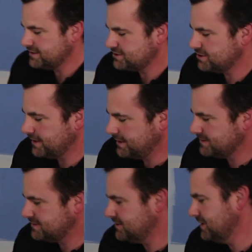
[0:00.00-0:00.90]
this trick
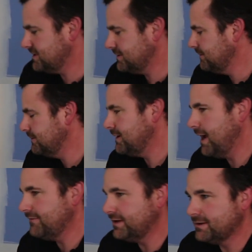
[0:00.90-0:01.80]
is just
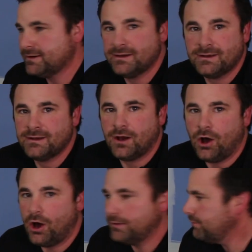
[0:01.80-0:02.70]
having
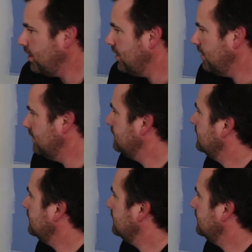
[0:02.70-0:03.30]
oddball